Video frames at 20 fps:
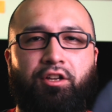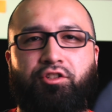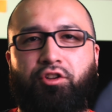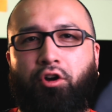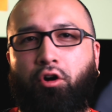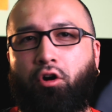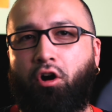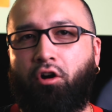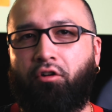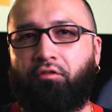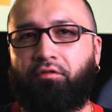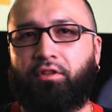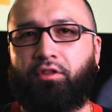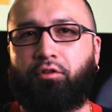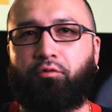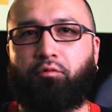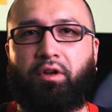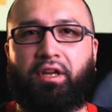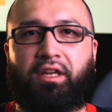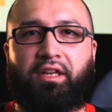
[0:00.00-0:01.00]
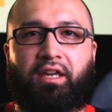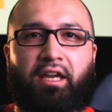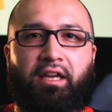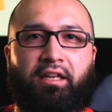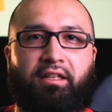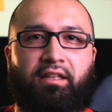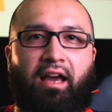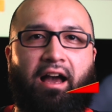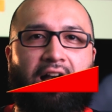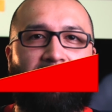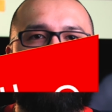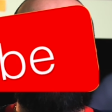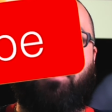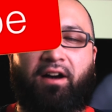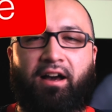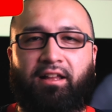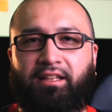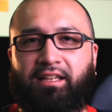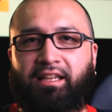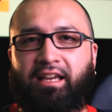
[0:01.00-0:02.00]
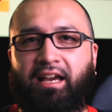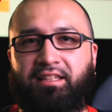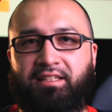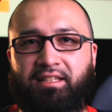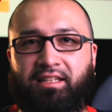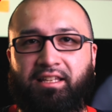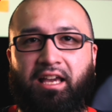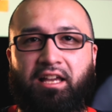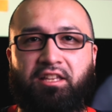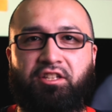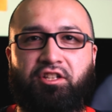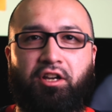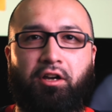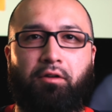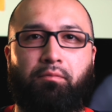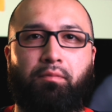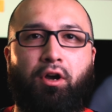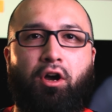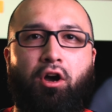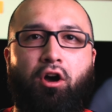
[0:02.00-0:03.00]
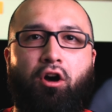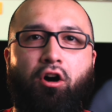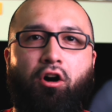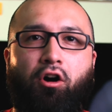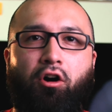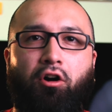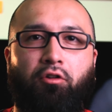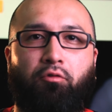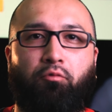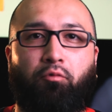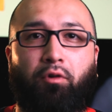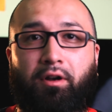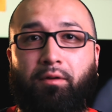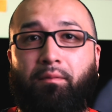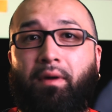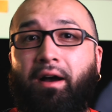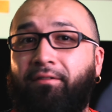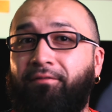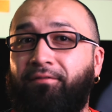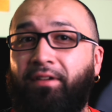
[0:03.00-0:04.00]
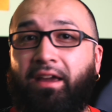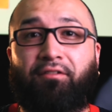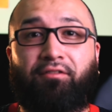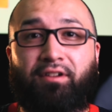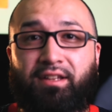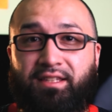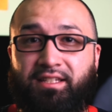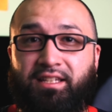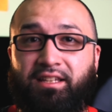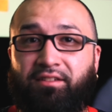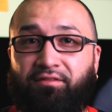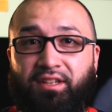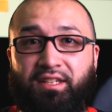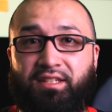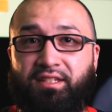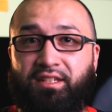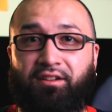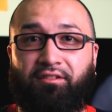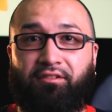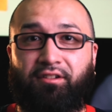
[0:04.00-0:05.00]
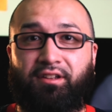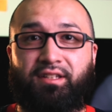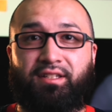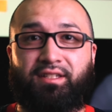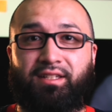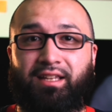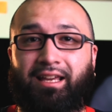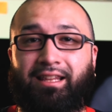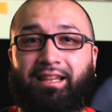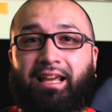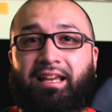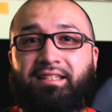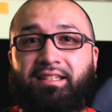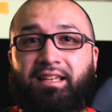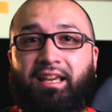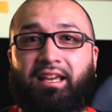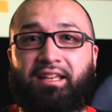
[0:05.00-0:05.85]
So over the weekend, I finally got to catch up on one of my favorite TV series, and that's